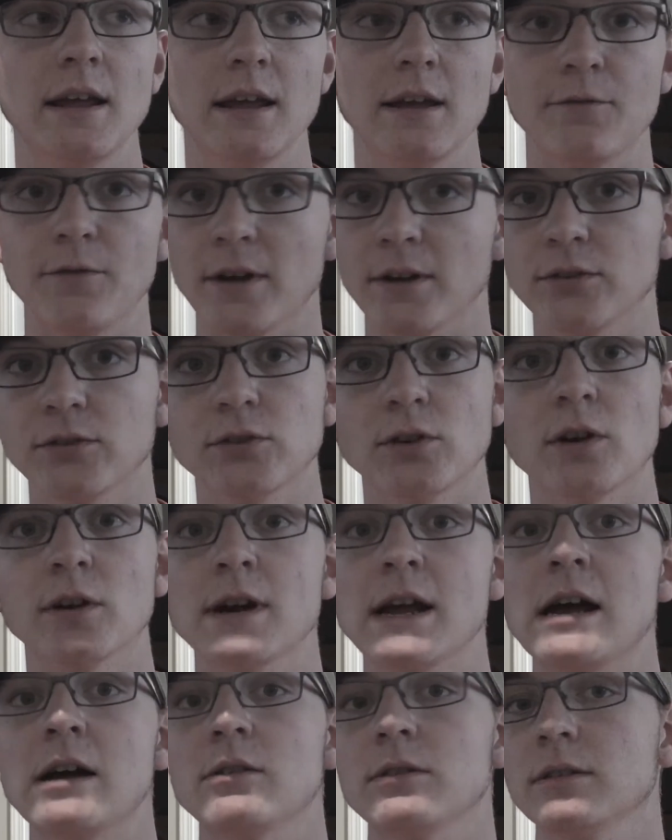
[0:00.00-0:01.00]
if I
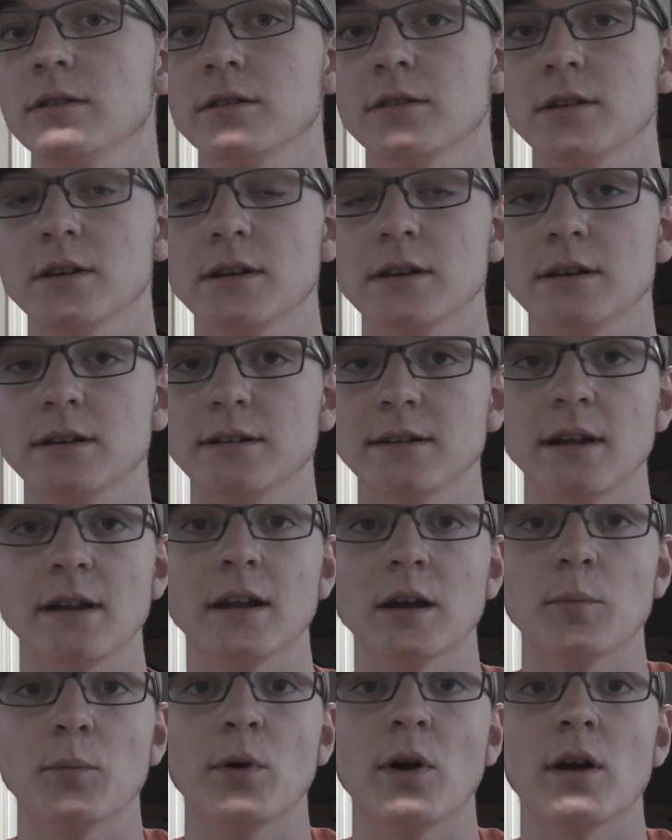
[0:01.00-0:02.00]
start out
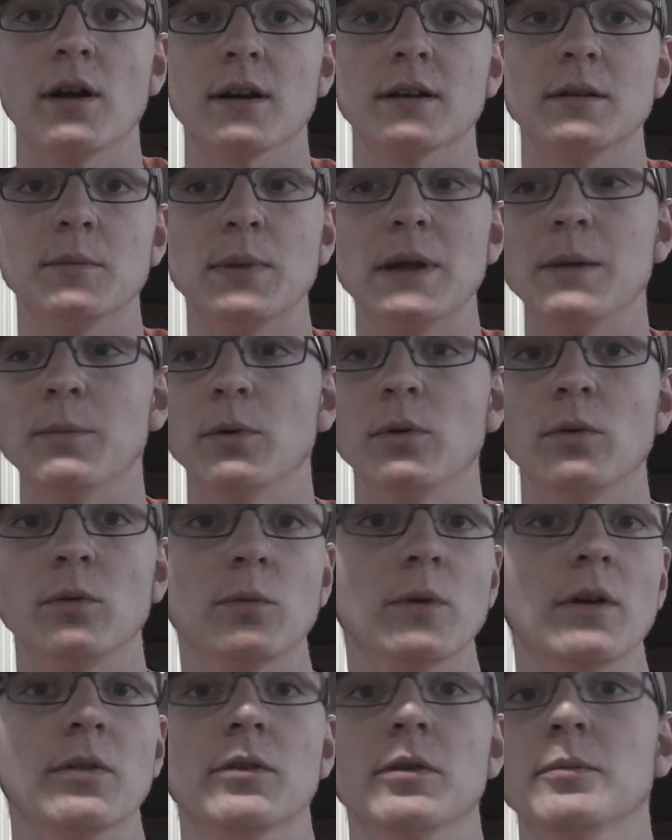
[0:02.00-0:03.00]
selling a product to
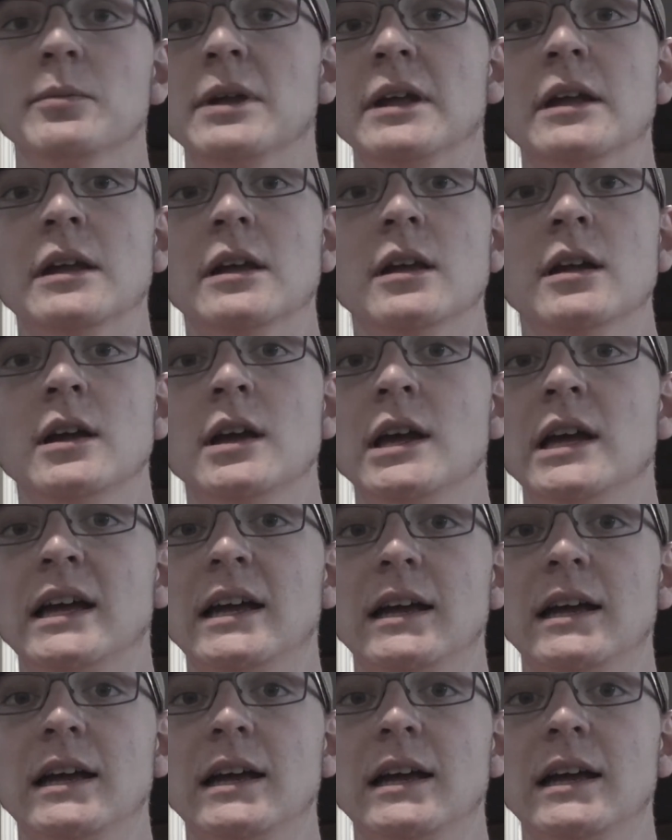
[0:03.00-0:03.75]
people, whether it be